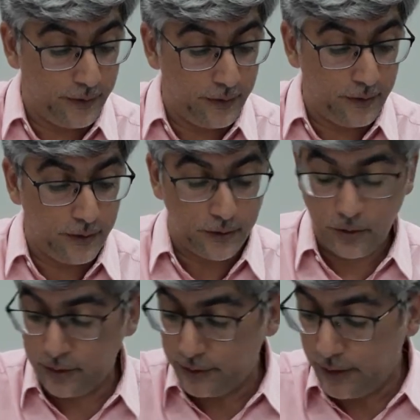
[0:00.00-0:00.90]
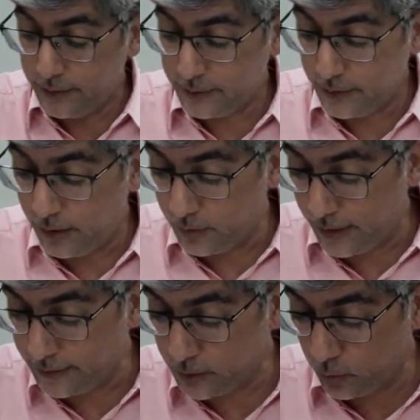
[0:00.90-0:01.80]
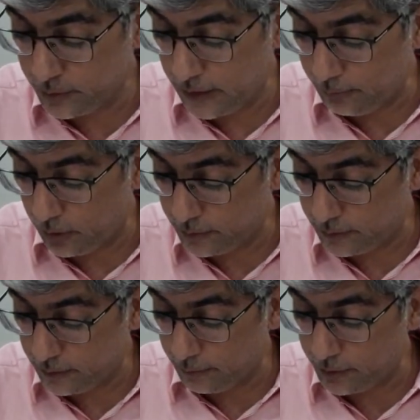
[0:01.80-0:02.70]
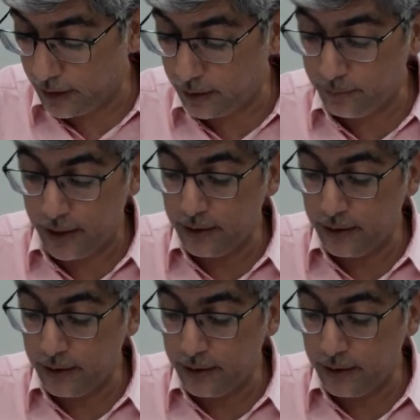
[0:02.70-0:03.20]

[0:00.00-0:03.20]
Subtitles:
Sorry, that's okay. Just talking about A'mal.